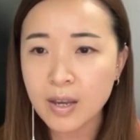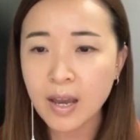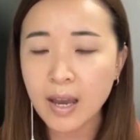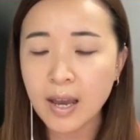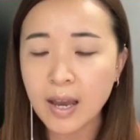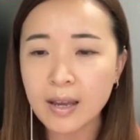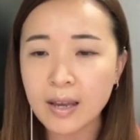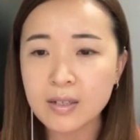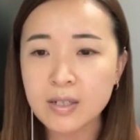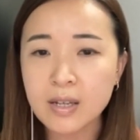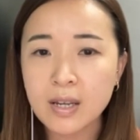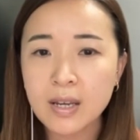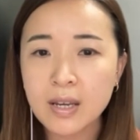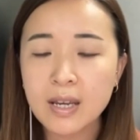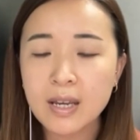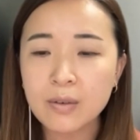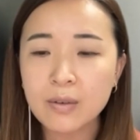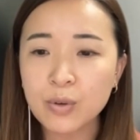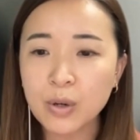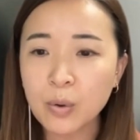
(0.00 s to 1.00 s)
And
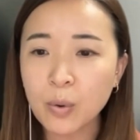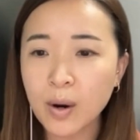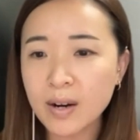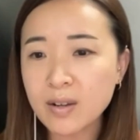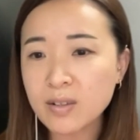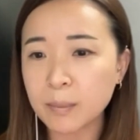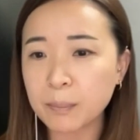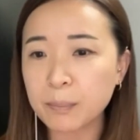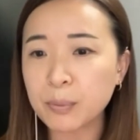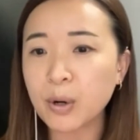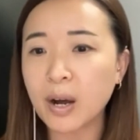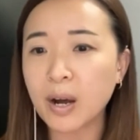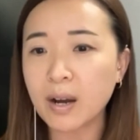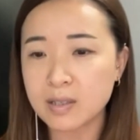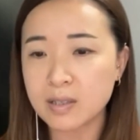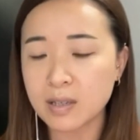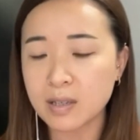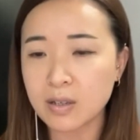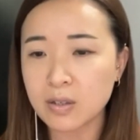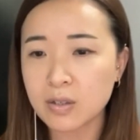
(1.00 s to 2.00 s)
it requires a
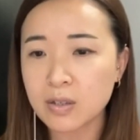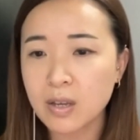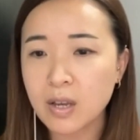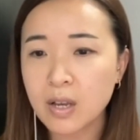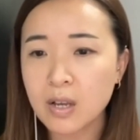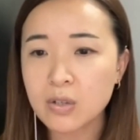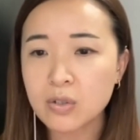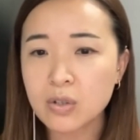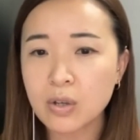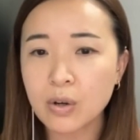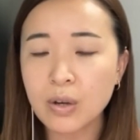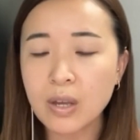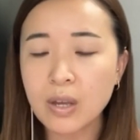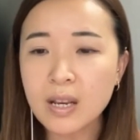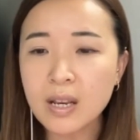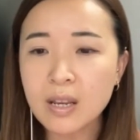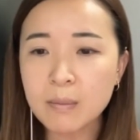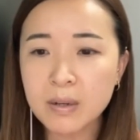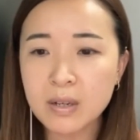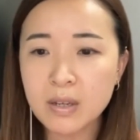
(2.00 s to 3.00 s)
process. So
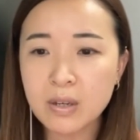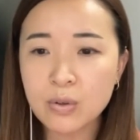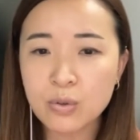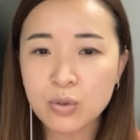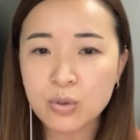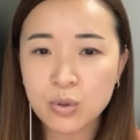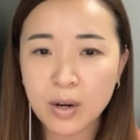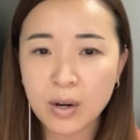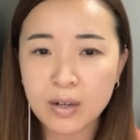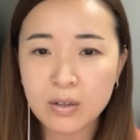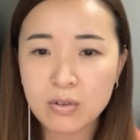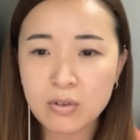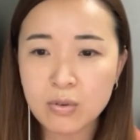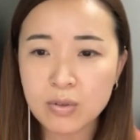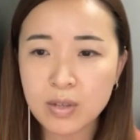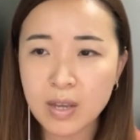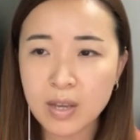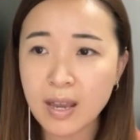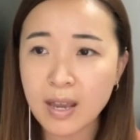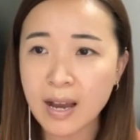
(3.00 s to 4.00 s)
anybody who's trying to
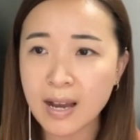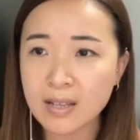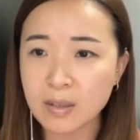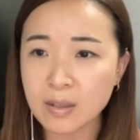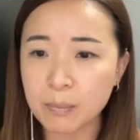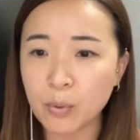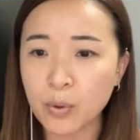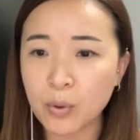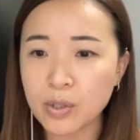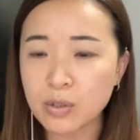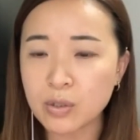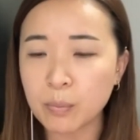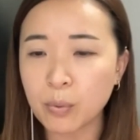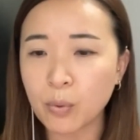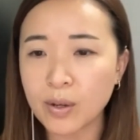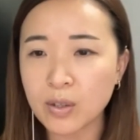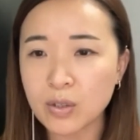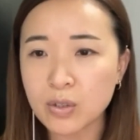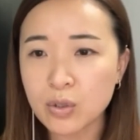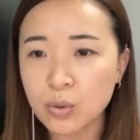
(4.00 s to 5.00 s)
use AI as a
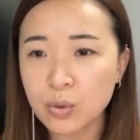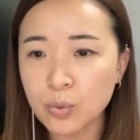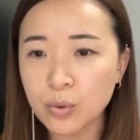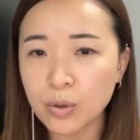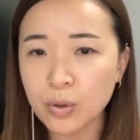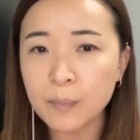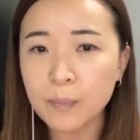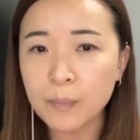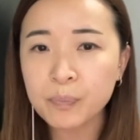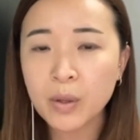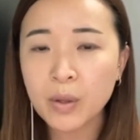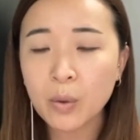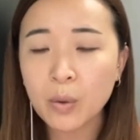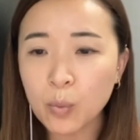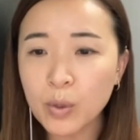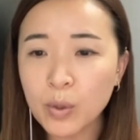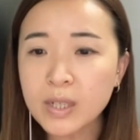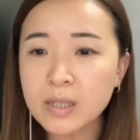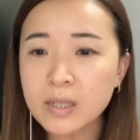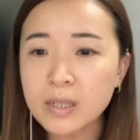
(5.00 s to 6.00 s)
point-to-point tool
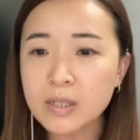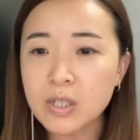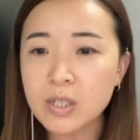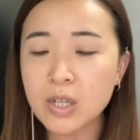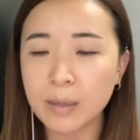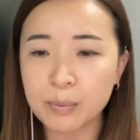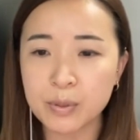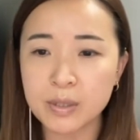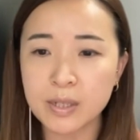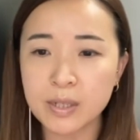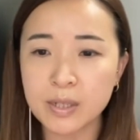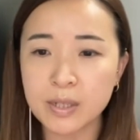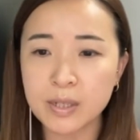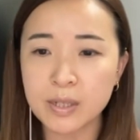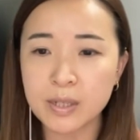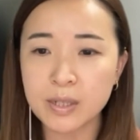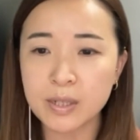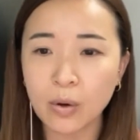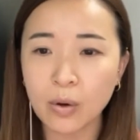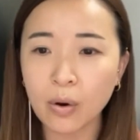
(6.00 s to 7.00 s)
would
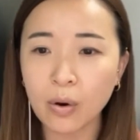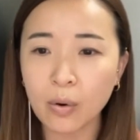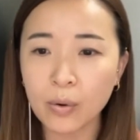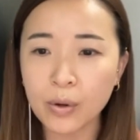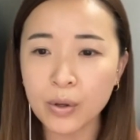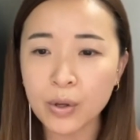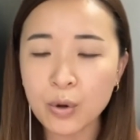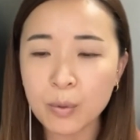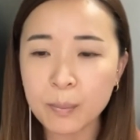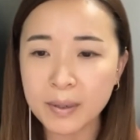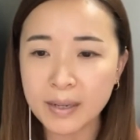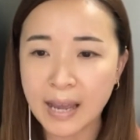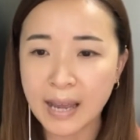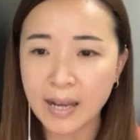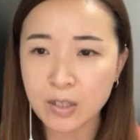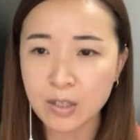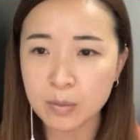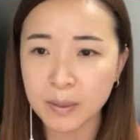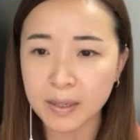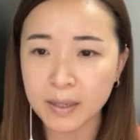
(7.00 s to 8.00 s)
jeopardize the whole human
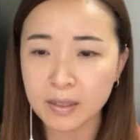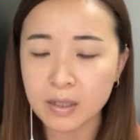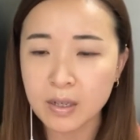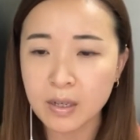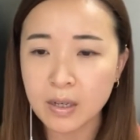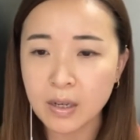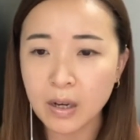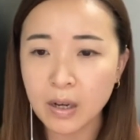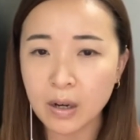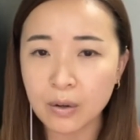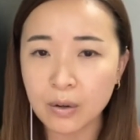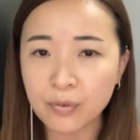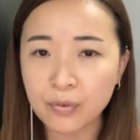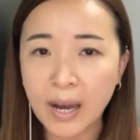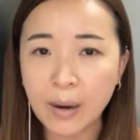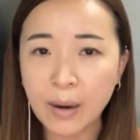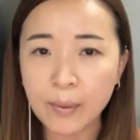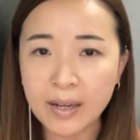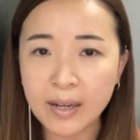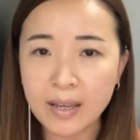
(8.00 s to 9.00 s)
aspect of
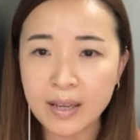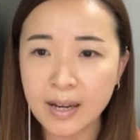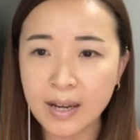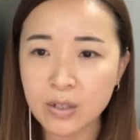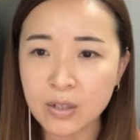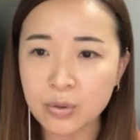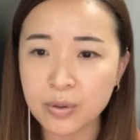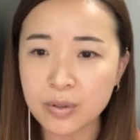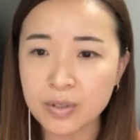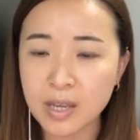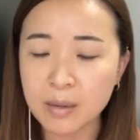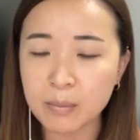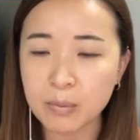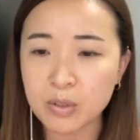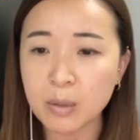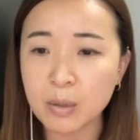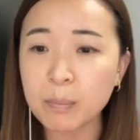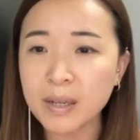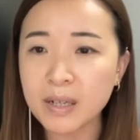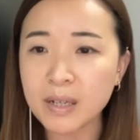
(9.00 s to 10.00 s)
how an AI tool is able
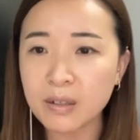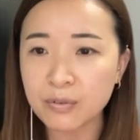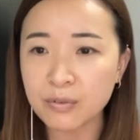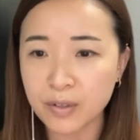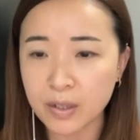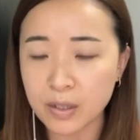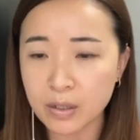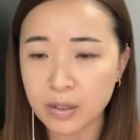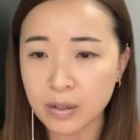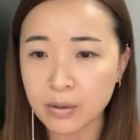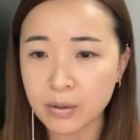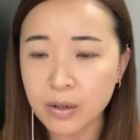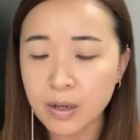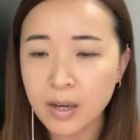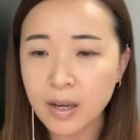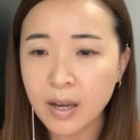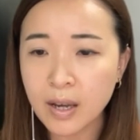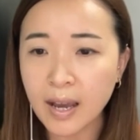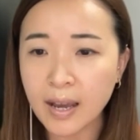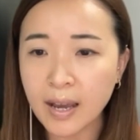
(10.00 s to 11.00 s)
to benefit you,
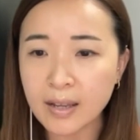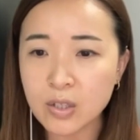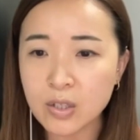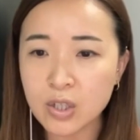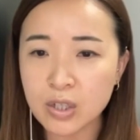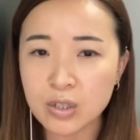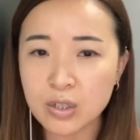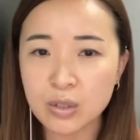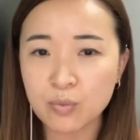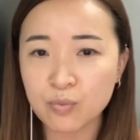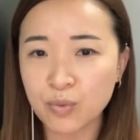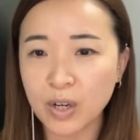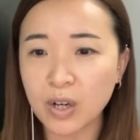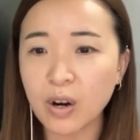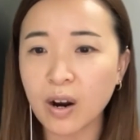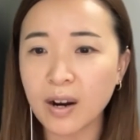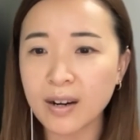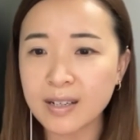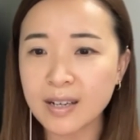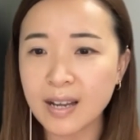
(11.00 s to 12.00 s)
and just
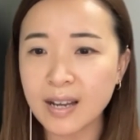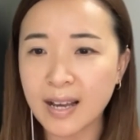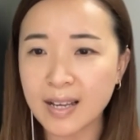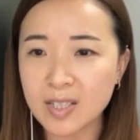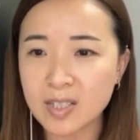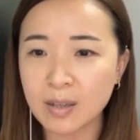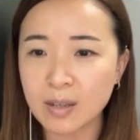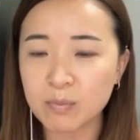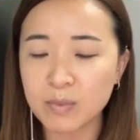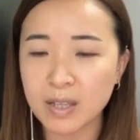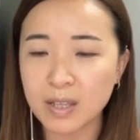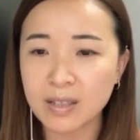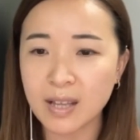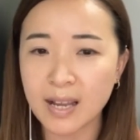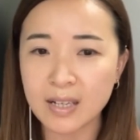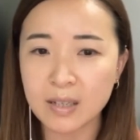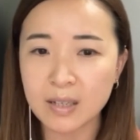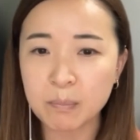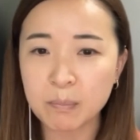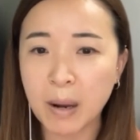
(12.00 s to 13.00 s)
regard it as something
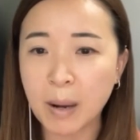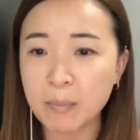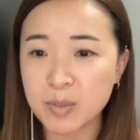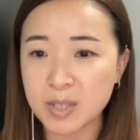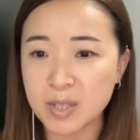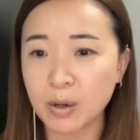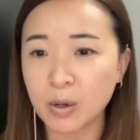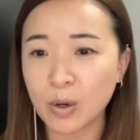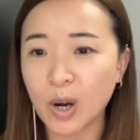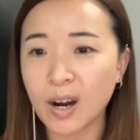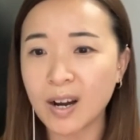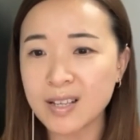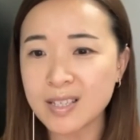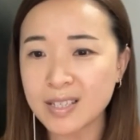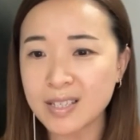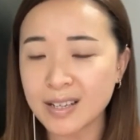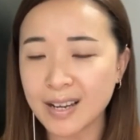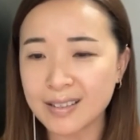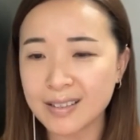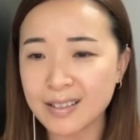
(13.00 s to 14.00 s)
that pumps out
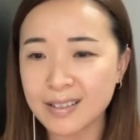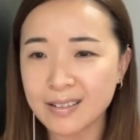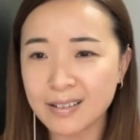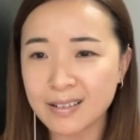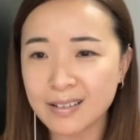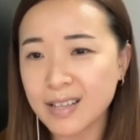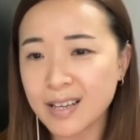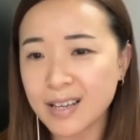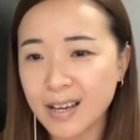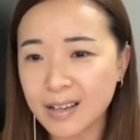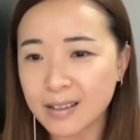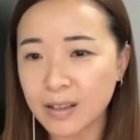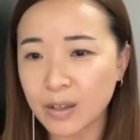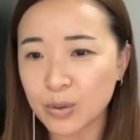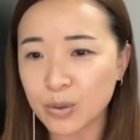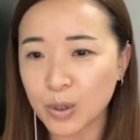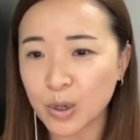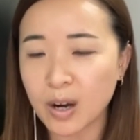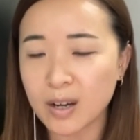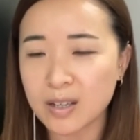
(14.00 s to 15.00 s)
content. At the end of the day,
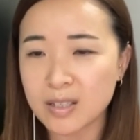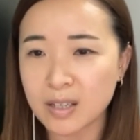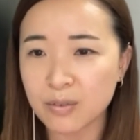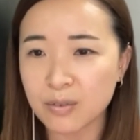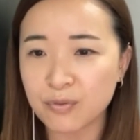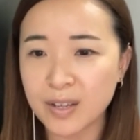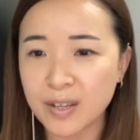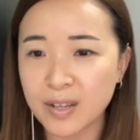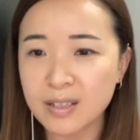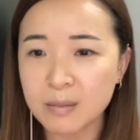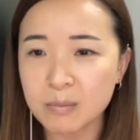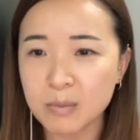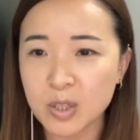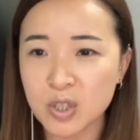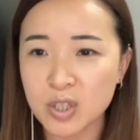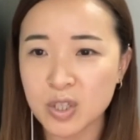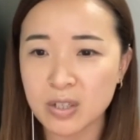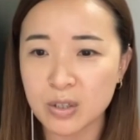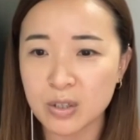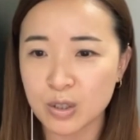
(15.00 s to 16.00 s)
another content vending
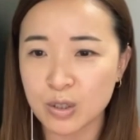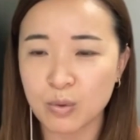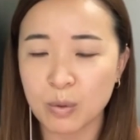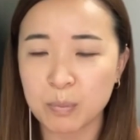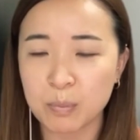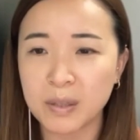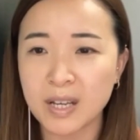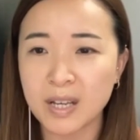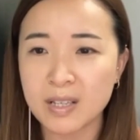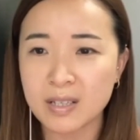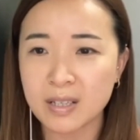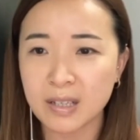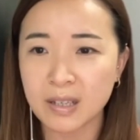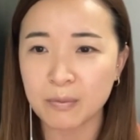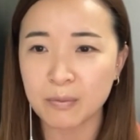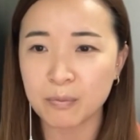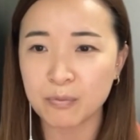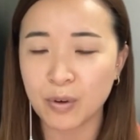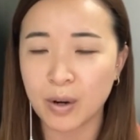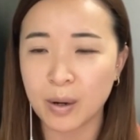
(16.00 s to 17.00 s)
machine. You're just replacing
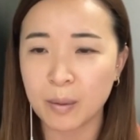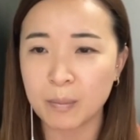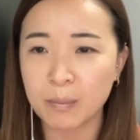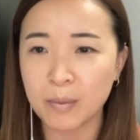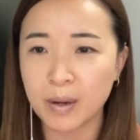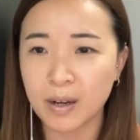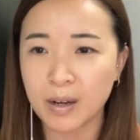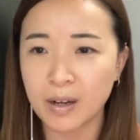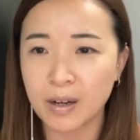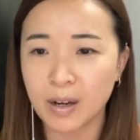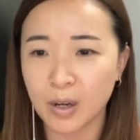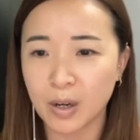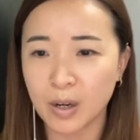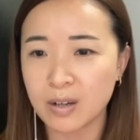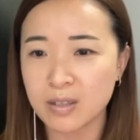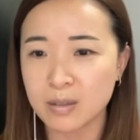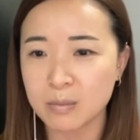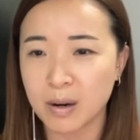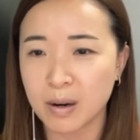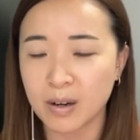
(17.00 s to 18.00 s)
it from a
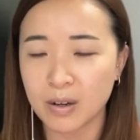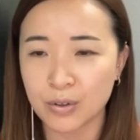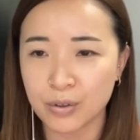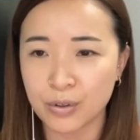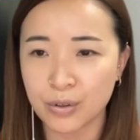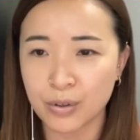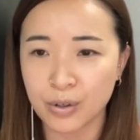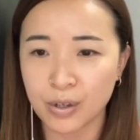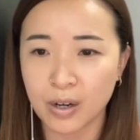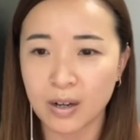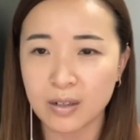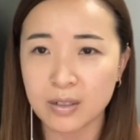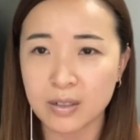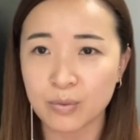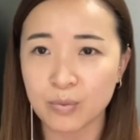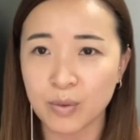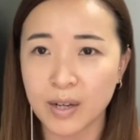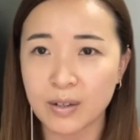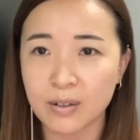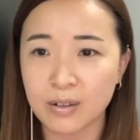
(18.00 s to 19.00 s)
content marketer or a
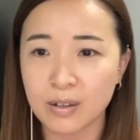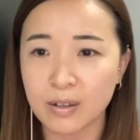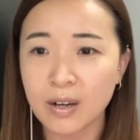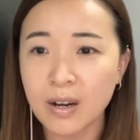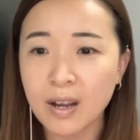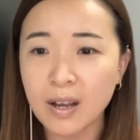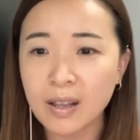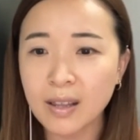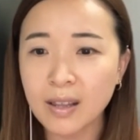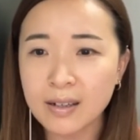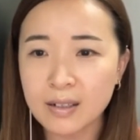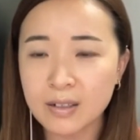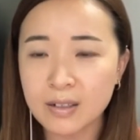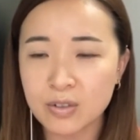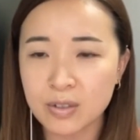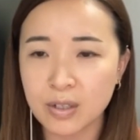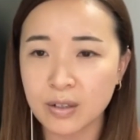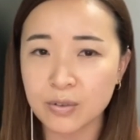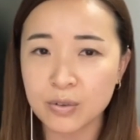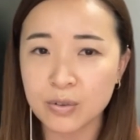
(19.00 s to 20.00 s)
content writer like
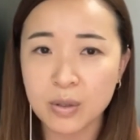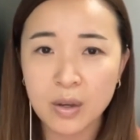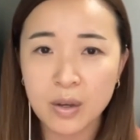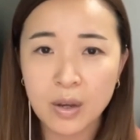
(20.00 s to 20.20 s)
ourselves